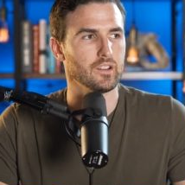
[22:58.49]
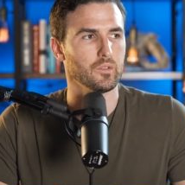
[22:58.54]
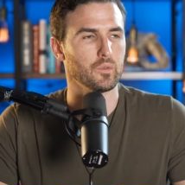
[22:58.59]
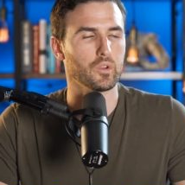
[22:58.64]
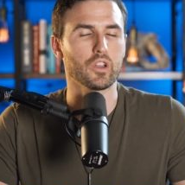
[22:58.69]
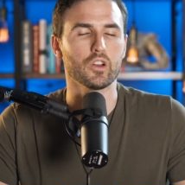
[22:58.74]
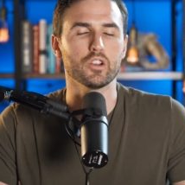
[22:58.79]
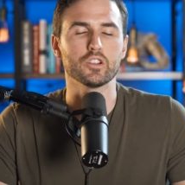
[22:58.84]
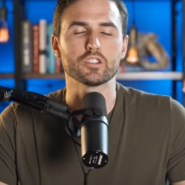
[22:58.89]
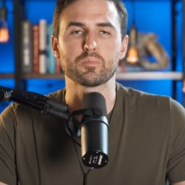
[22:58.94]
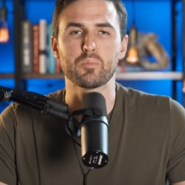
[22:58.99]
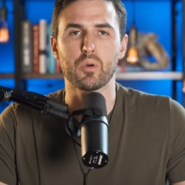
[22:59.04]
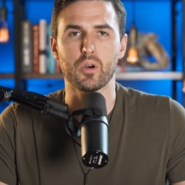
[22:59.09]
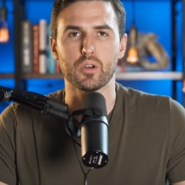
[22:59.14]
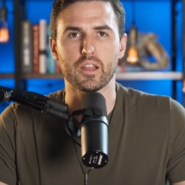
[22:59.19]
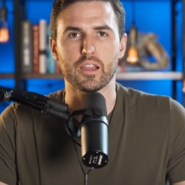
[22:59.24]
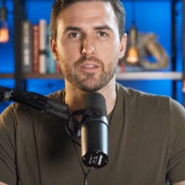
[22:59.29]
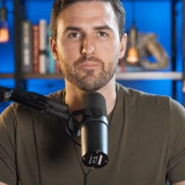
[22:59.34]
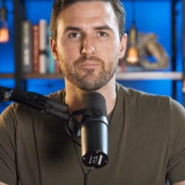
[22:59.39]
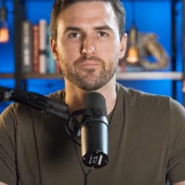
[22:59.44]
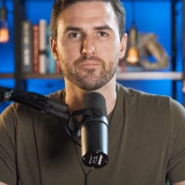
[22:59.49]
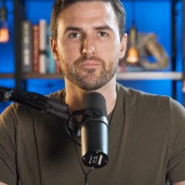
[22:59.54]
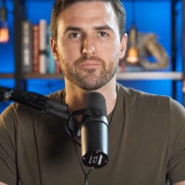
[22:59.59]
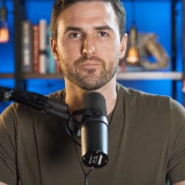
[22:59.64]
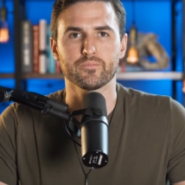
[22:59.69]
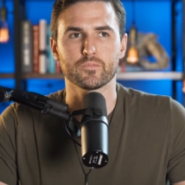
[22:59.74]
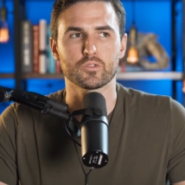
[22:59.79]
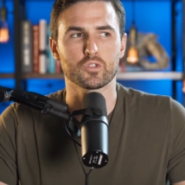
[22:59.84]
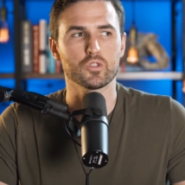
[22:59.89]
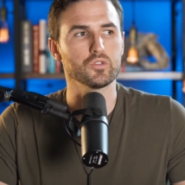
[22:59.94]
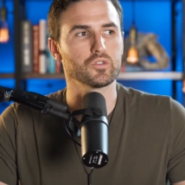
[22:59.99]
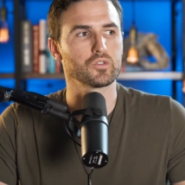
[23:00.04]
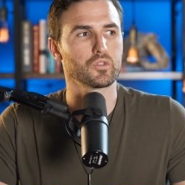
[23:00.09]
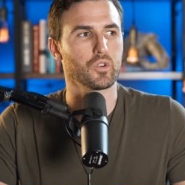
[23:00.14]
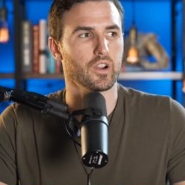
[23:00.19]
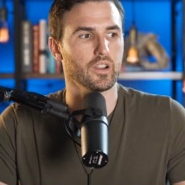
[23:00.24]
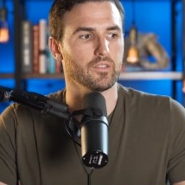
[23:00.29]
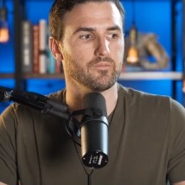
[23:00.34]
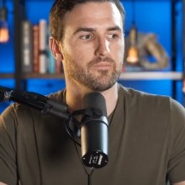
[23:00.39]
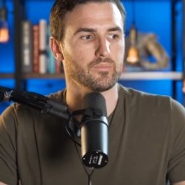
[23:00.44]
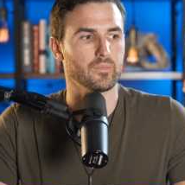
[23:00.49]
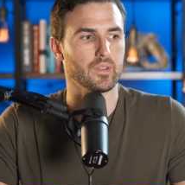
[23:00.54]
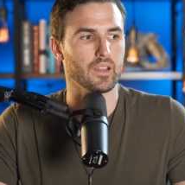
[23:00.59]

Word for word: We go to Chipotle. True story.